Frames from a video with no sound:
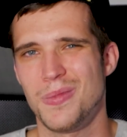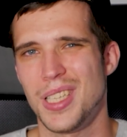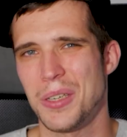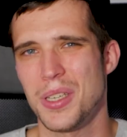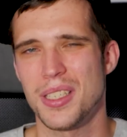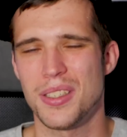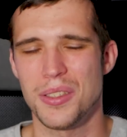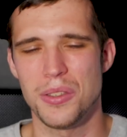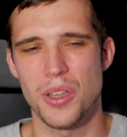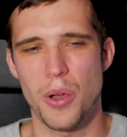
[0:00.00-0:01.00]
there is
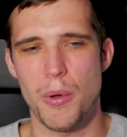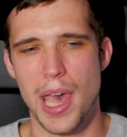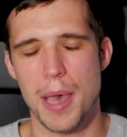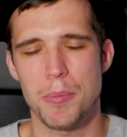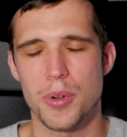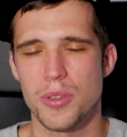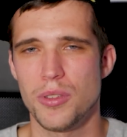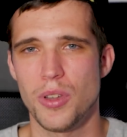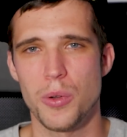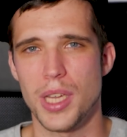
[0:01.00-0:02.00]
no app or
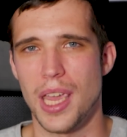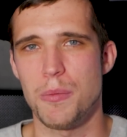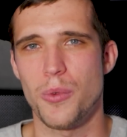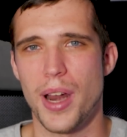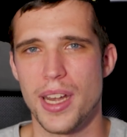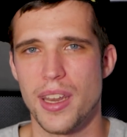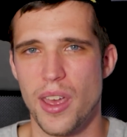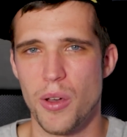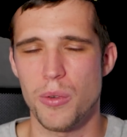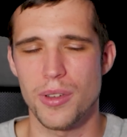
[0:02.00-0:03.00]
no game right
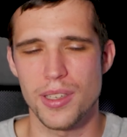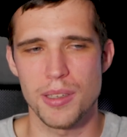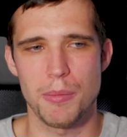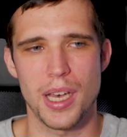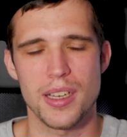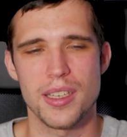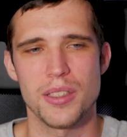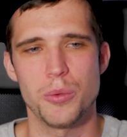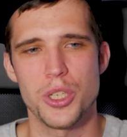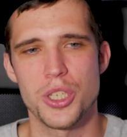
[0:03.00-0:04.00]
now in the
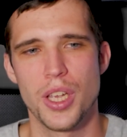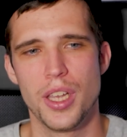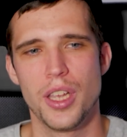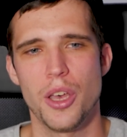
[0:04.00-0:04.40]
market which